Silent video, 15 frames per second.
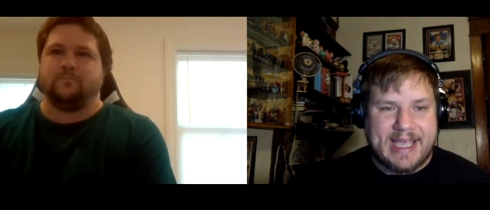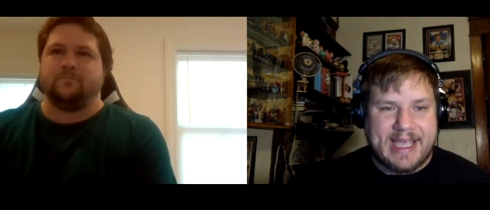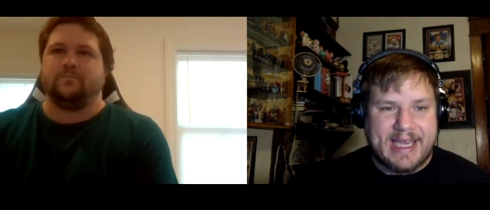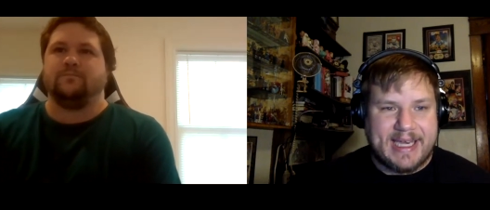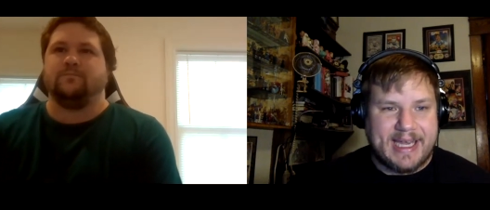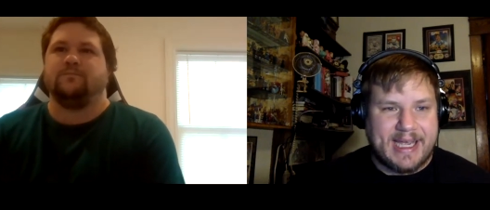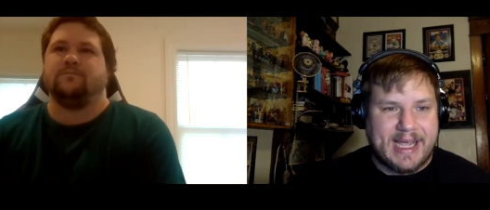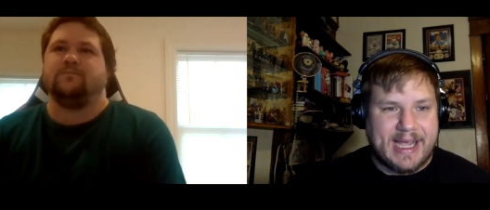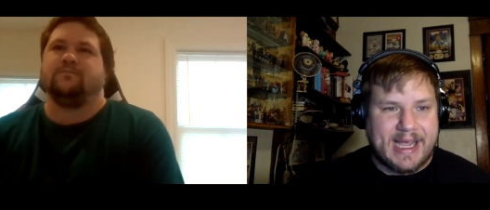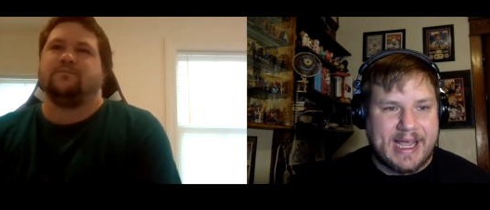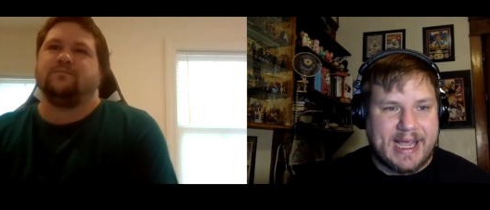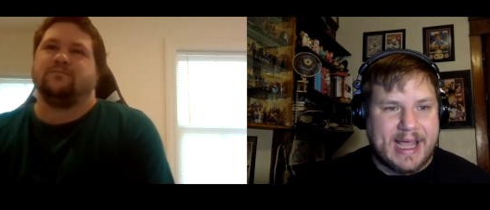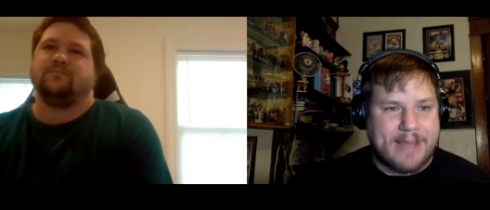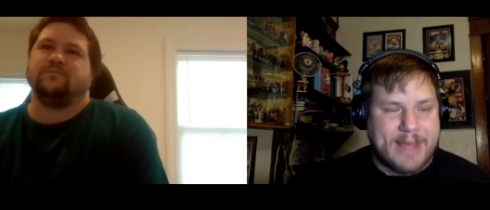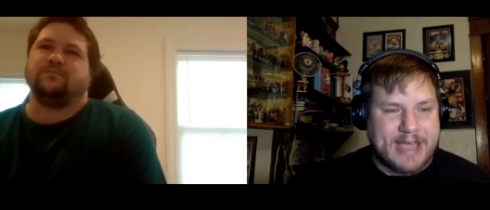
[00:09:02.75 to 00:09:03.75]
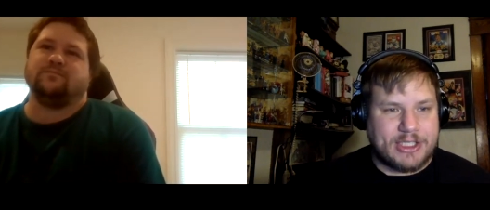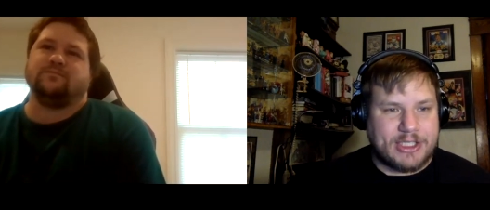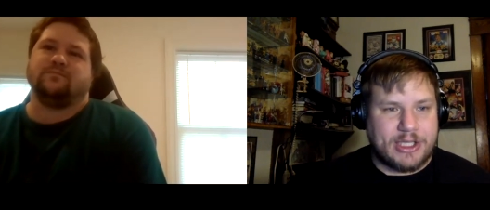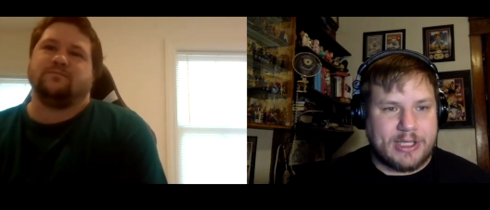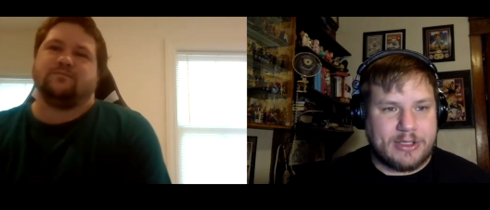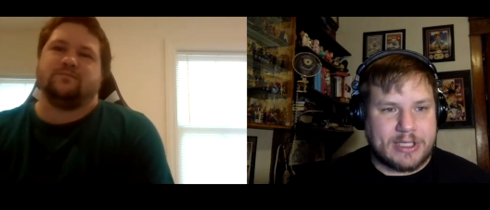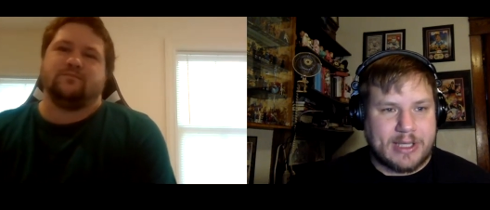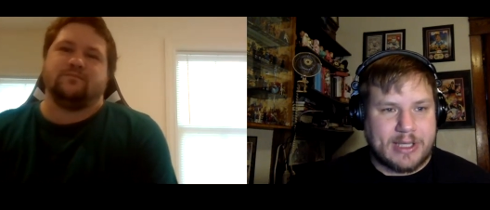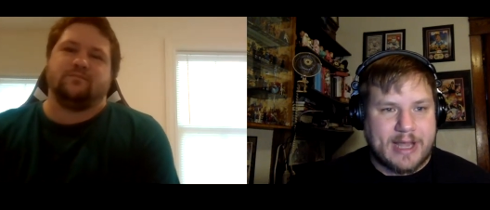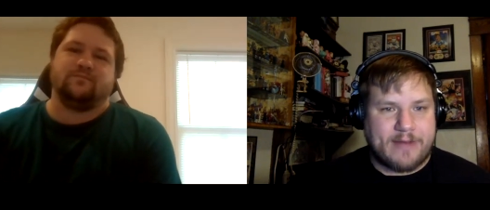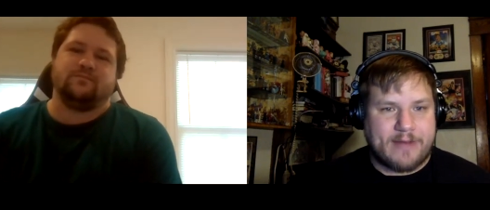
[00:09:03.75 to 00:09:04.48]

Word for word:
Speaker 1: And uh, I, I imagine that there's a lot of